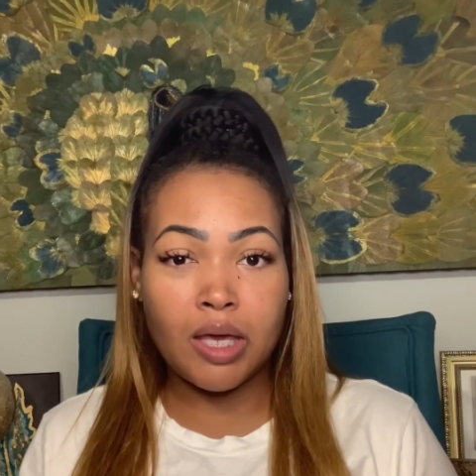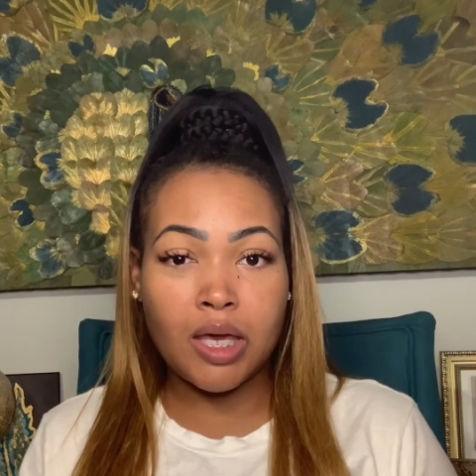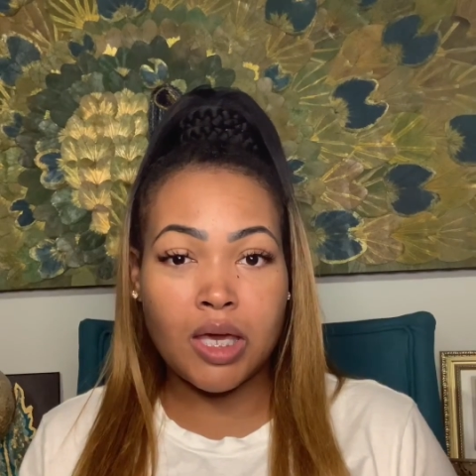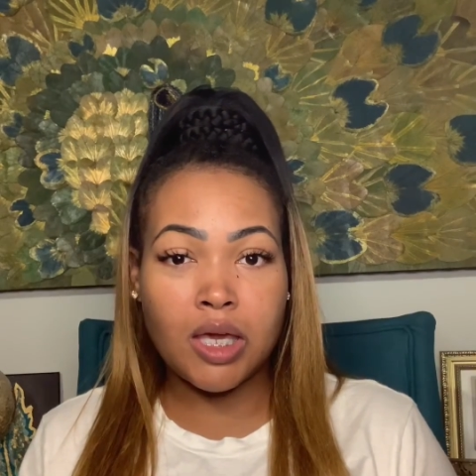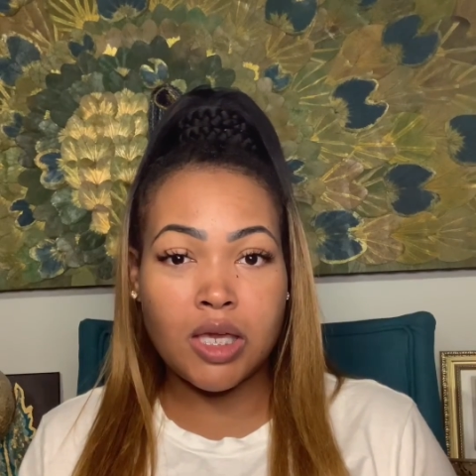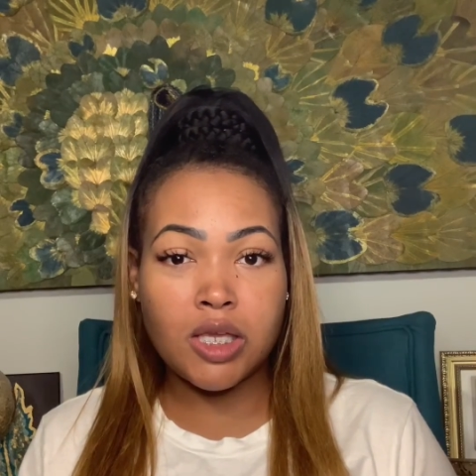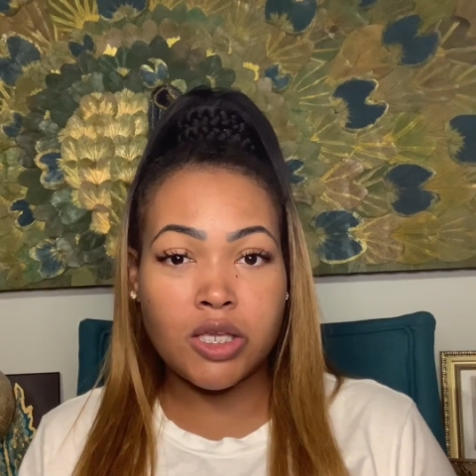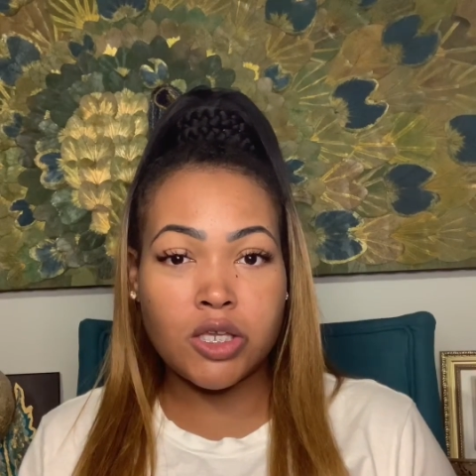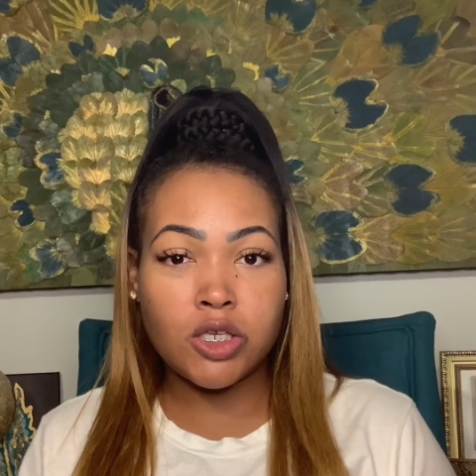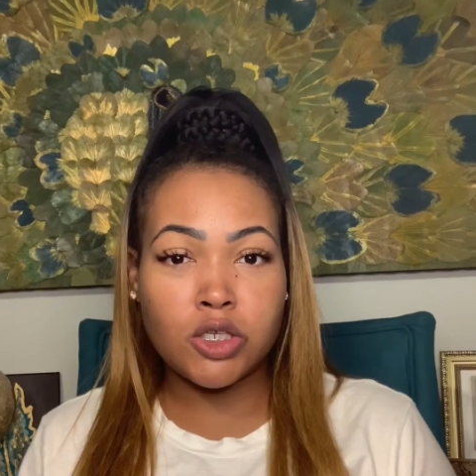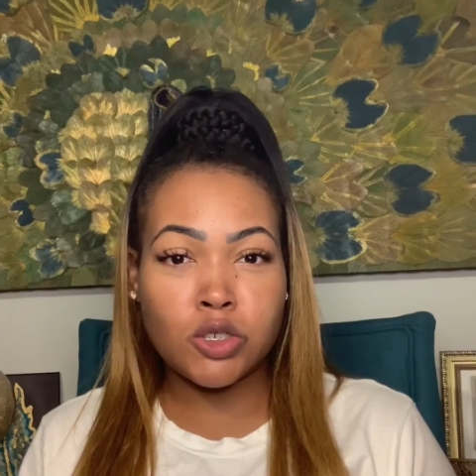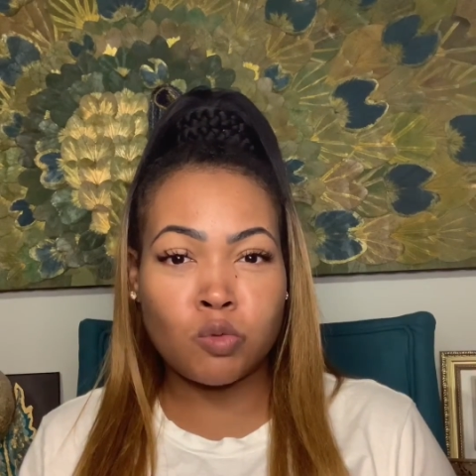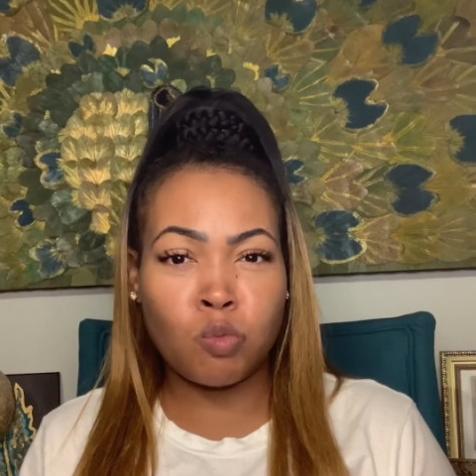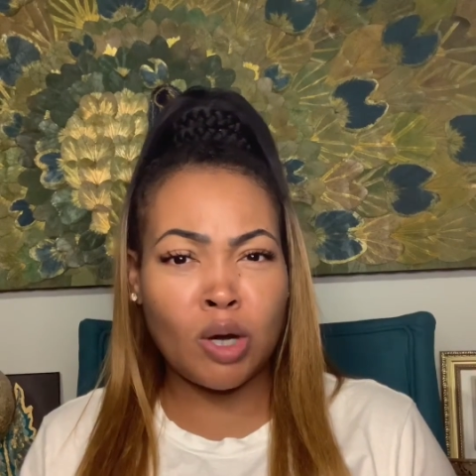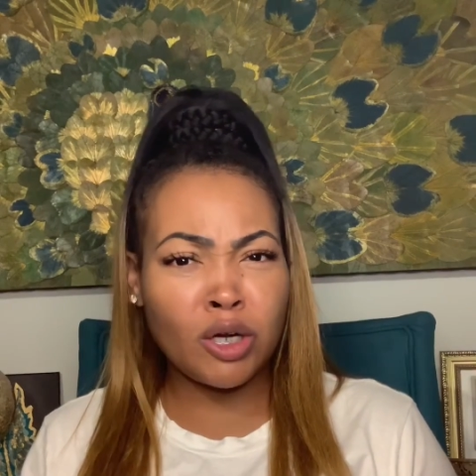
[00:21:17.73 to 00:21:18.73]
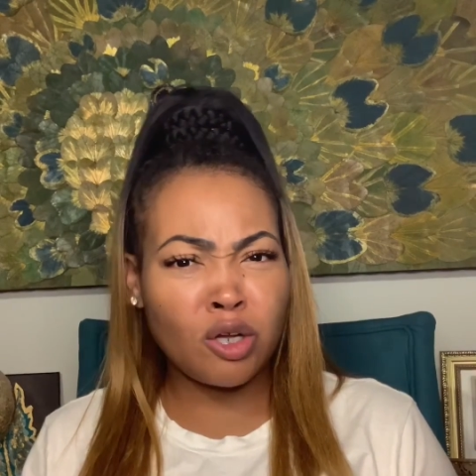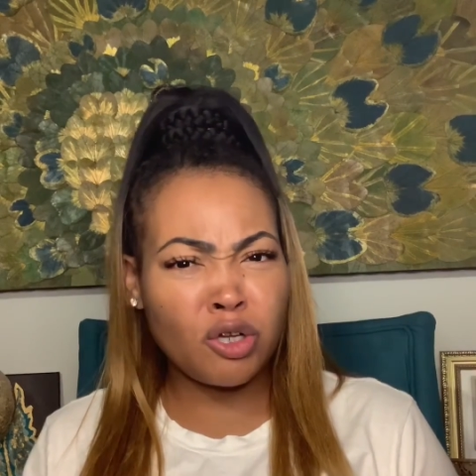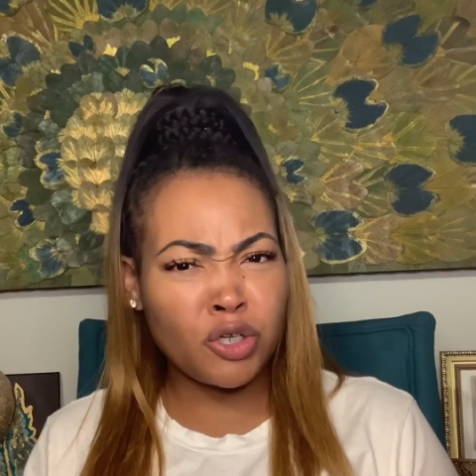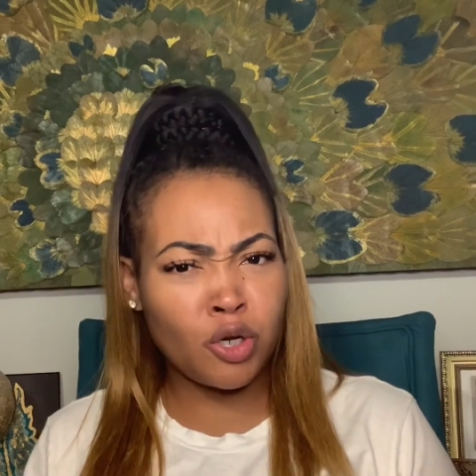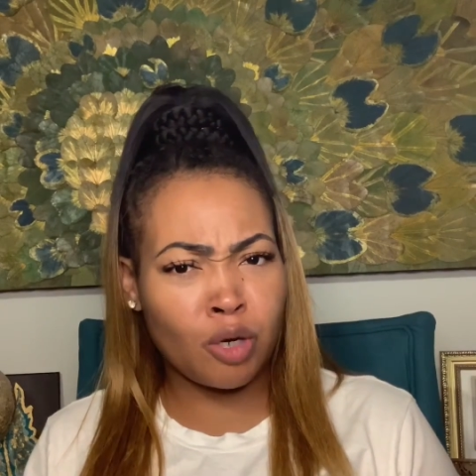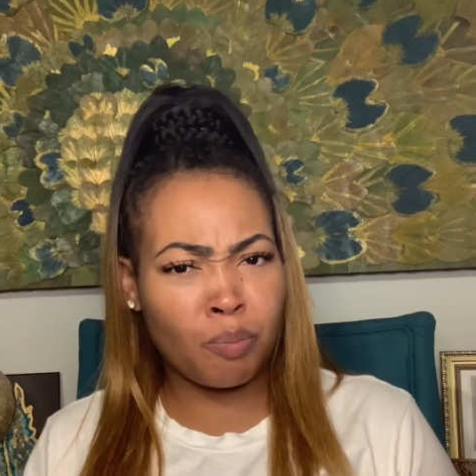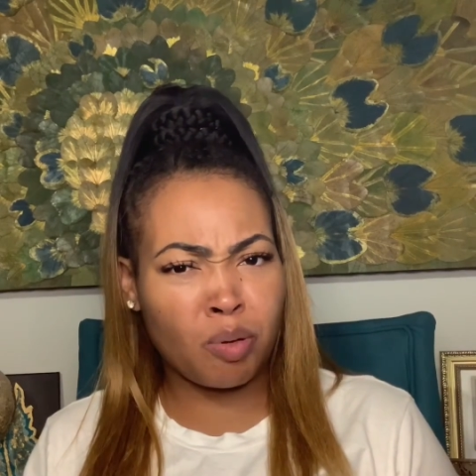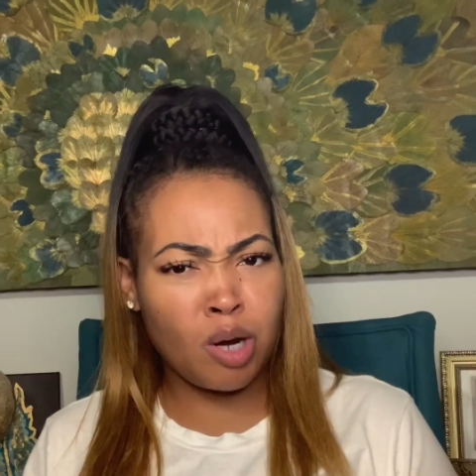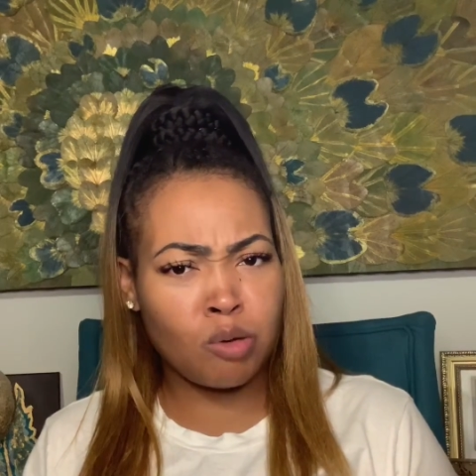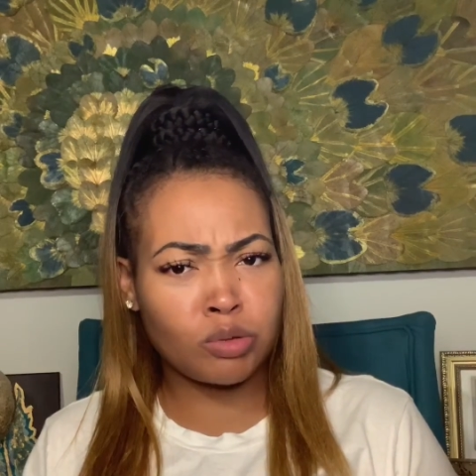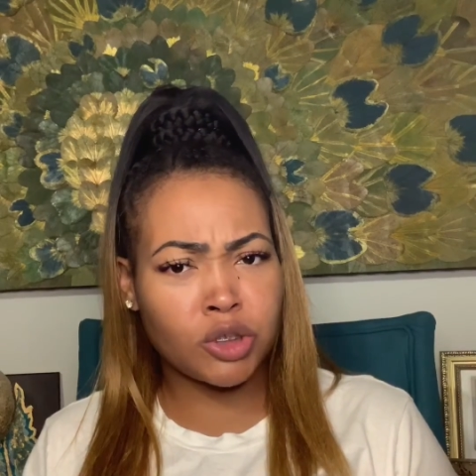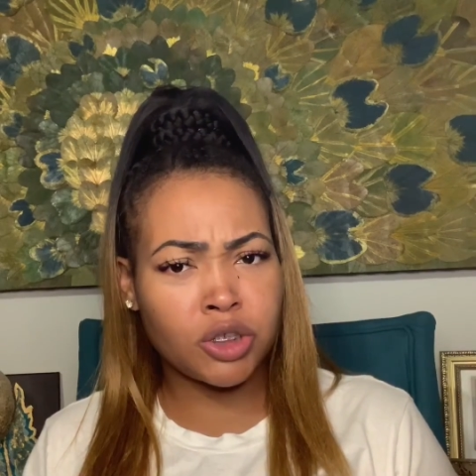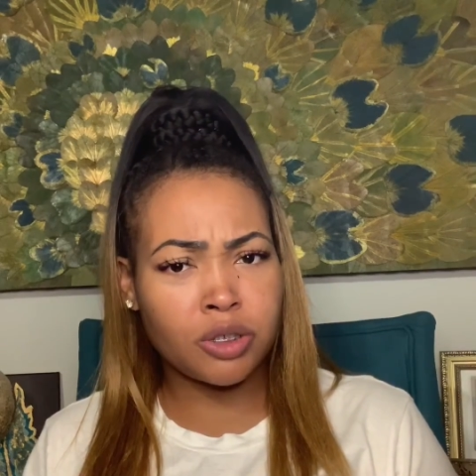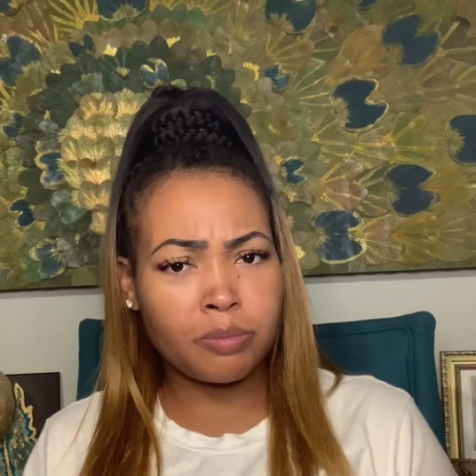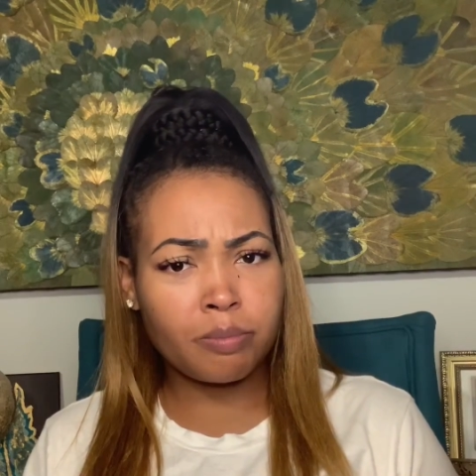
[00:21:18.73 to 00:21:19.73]
is work on your
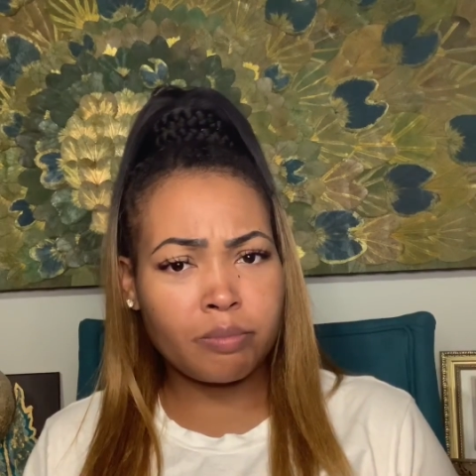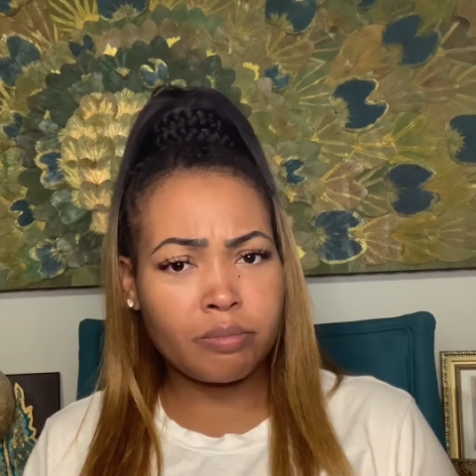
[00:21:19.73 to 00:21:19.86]
approach.